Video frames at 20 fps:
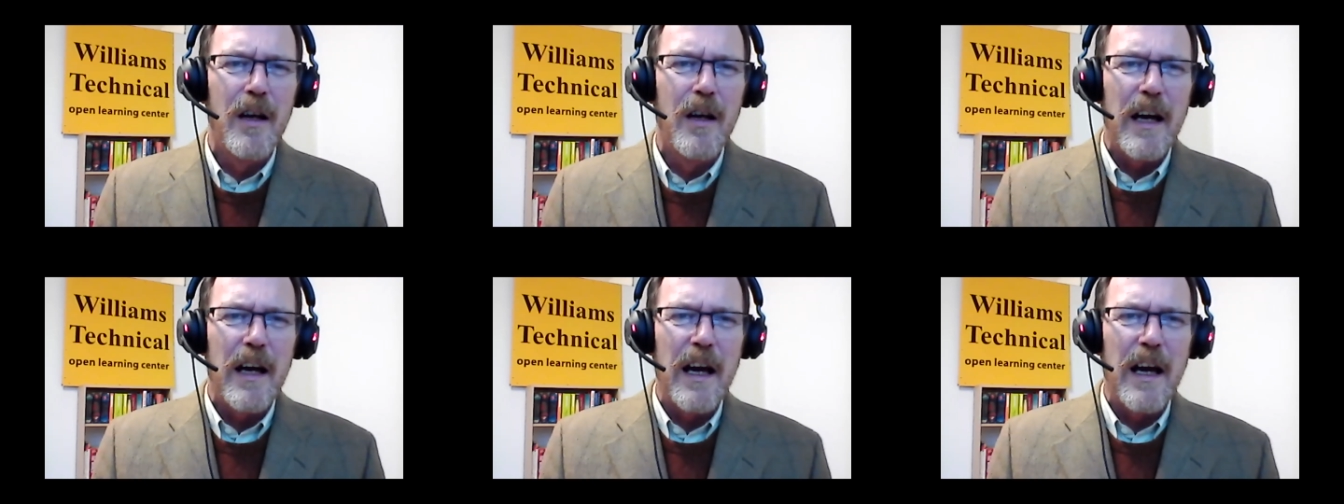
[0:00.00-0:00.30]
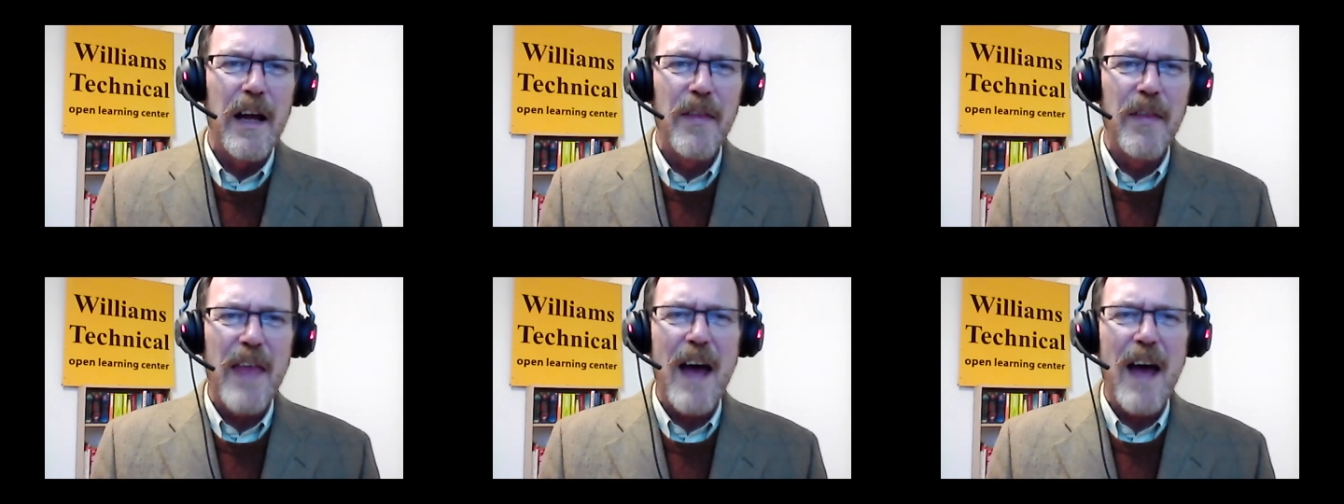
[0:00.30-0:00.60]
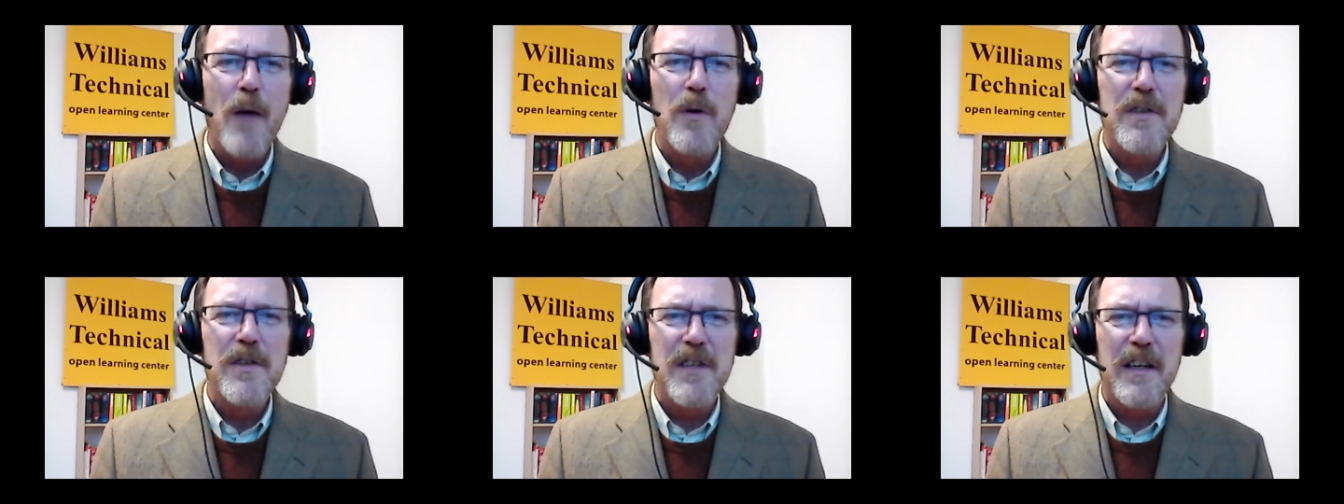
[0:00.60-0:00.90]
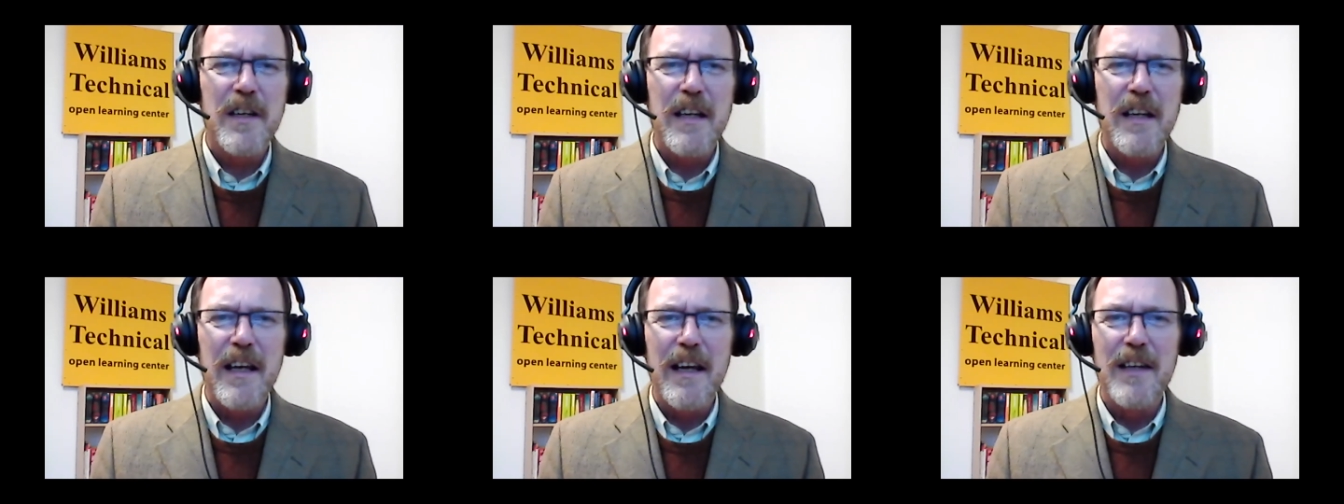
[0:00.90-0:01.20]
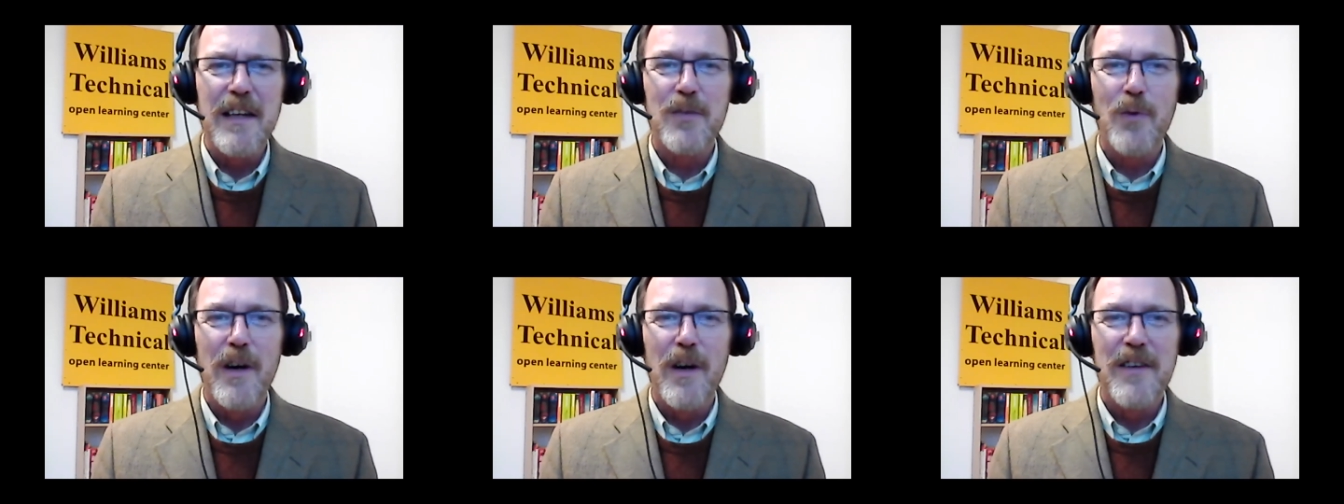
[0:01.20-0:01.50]
And that was a
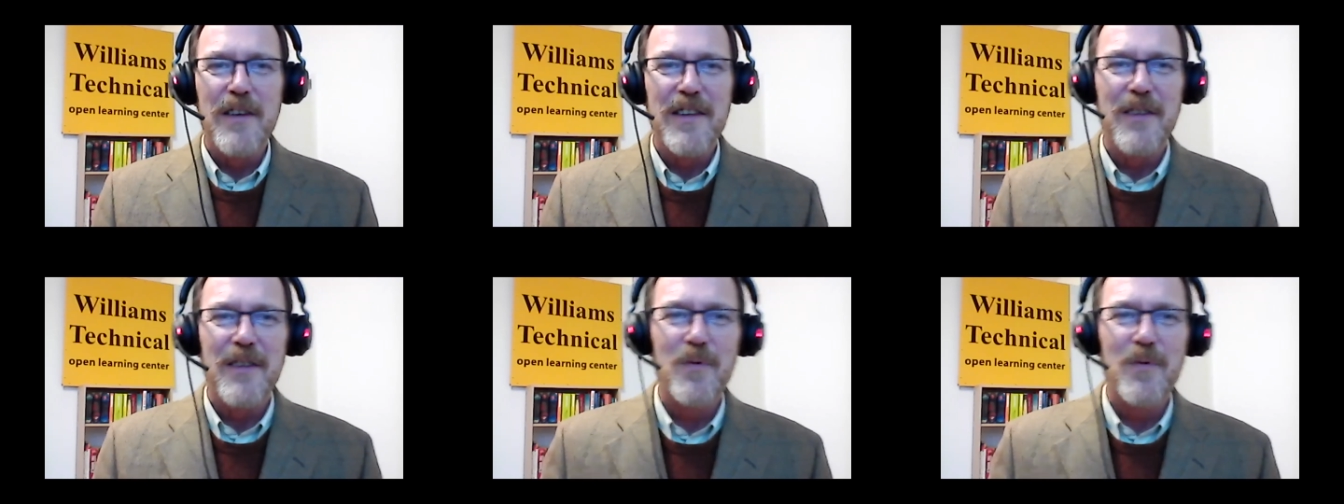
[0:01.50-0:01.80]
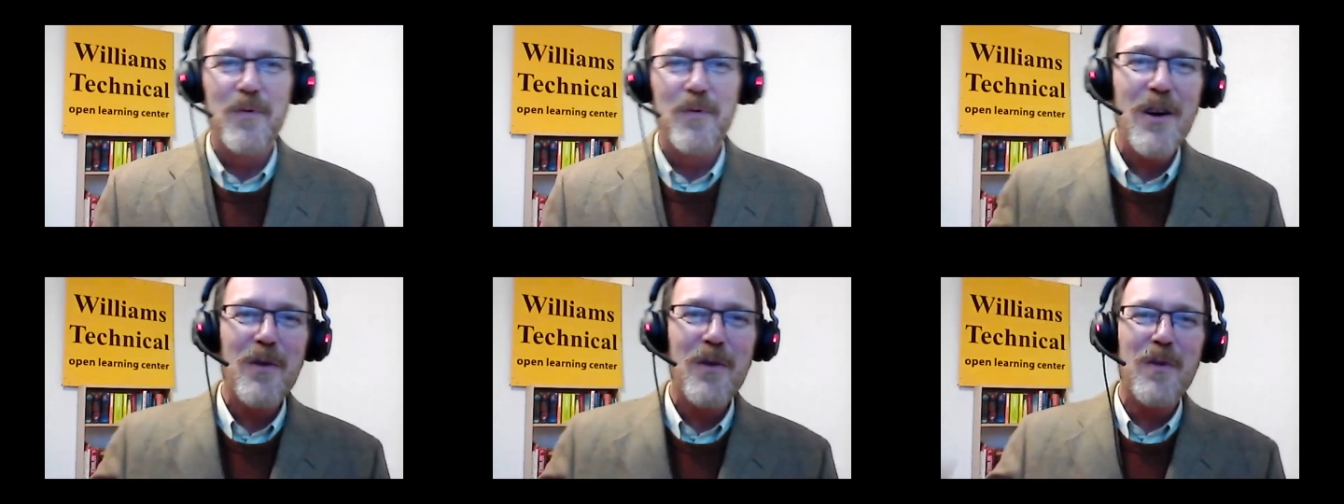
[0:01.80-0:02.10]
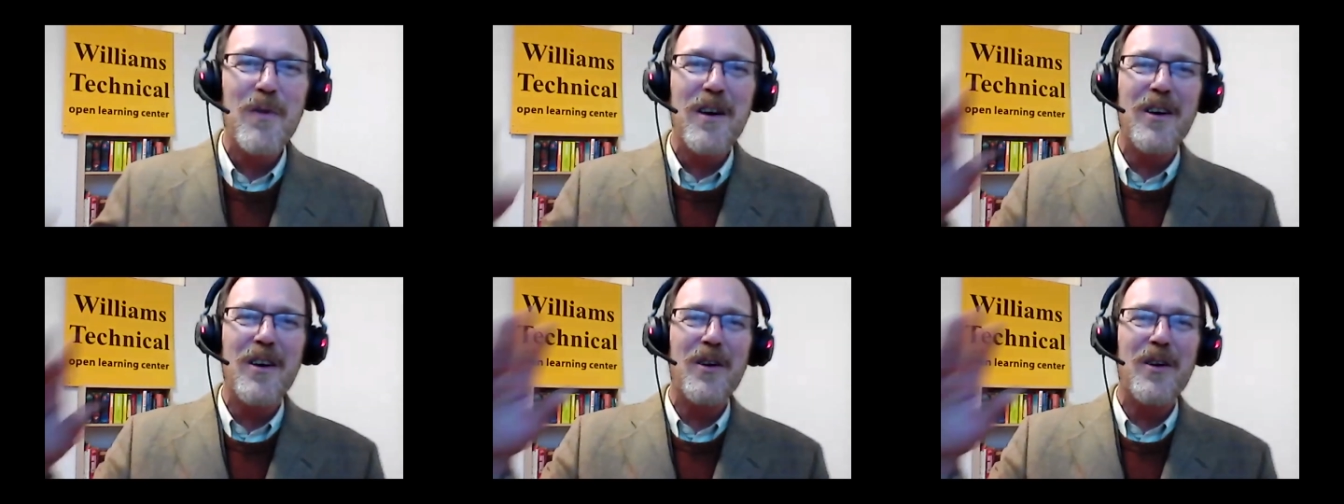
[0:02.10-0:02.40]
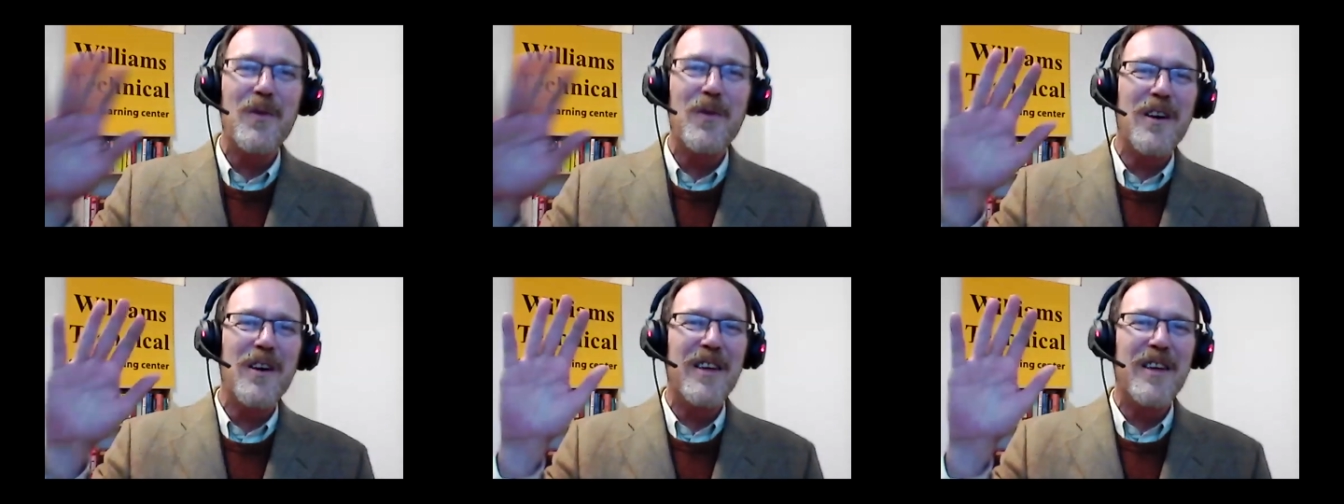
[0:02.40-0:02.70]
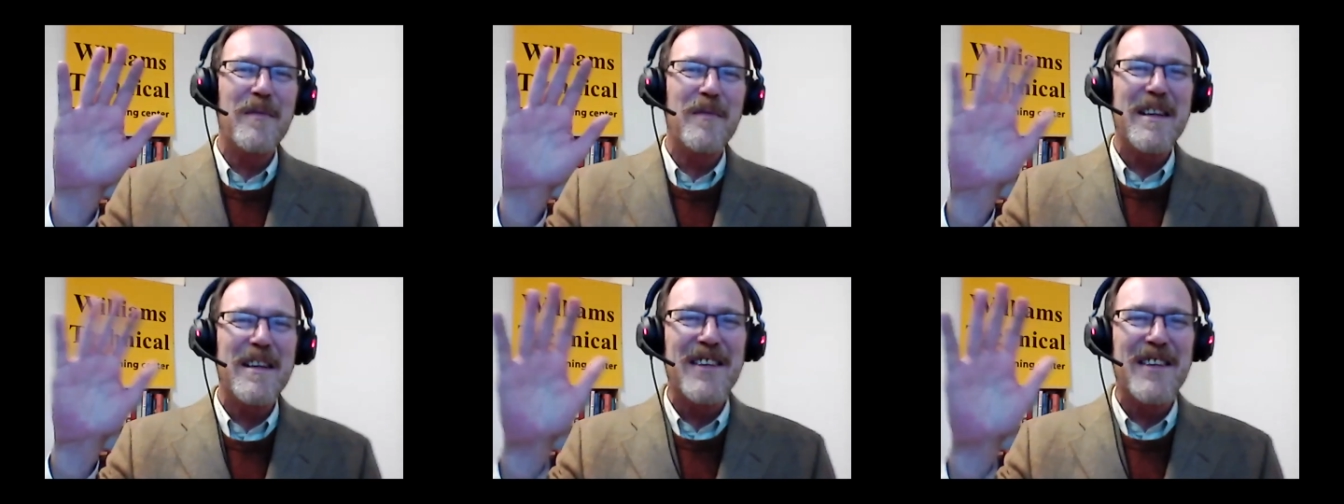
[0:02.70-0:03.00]
case where I said, whoa, whoa, whoa,
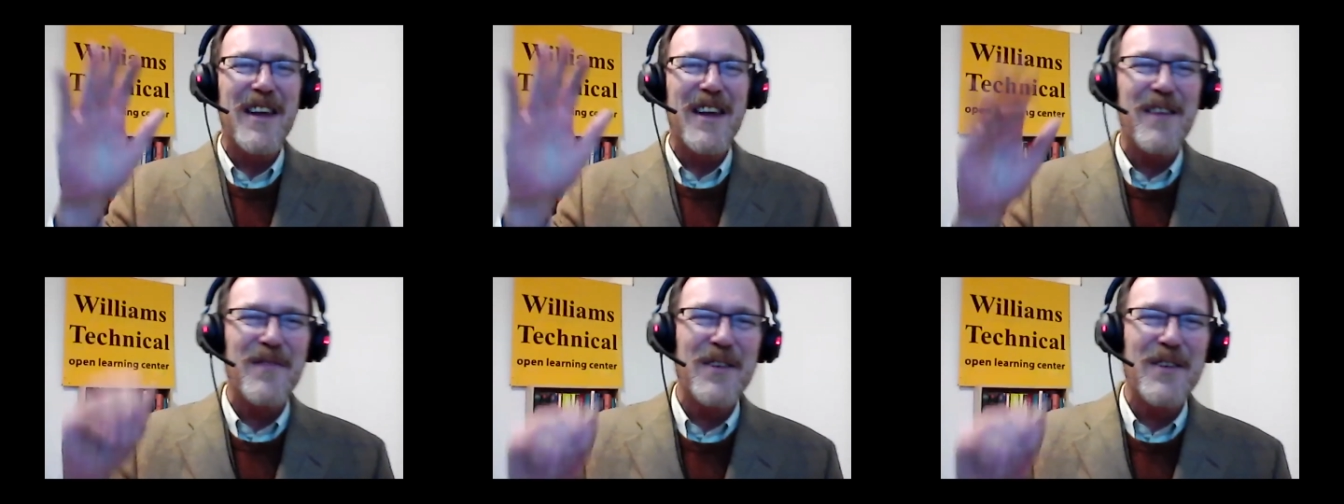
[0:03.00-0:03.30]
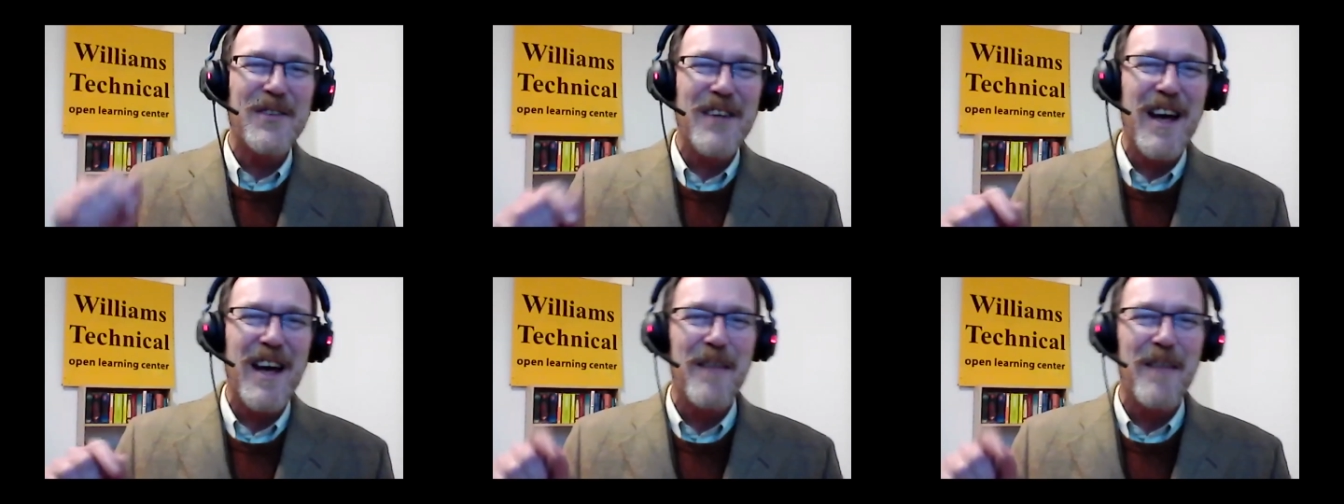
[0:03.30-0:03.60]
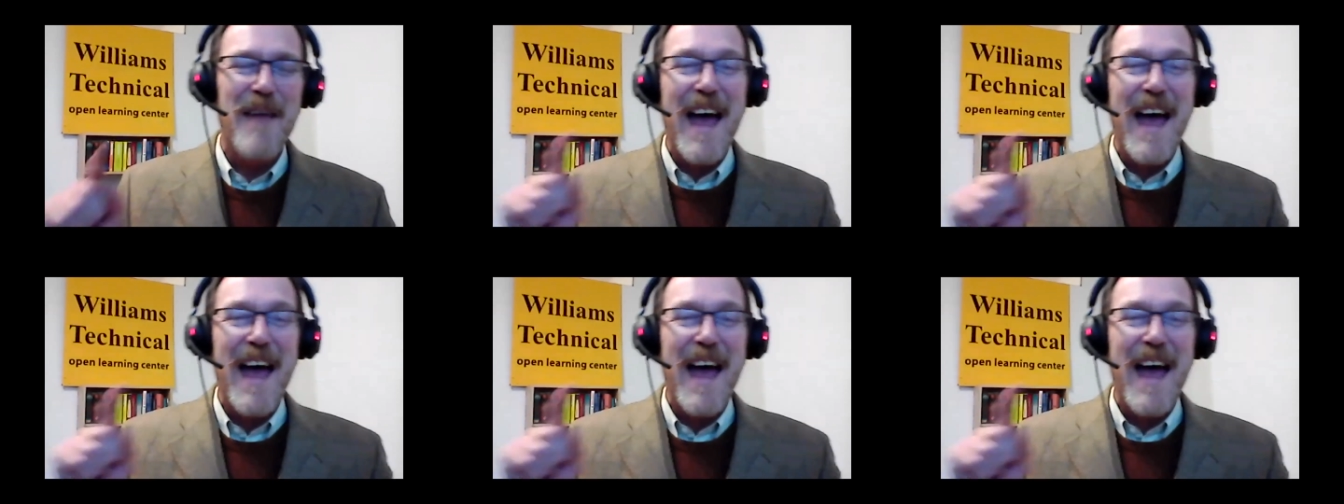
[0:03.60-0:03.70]
let me save you time.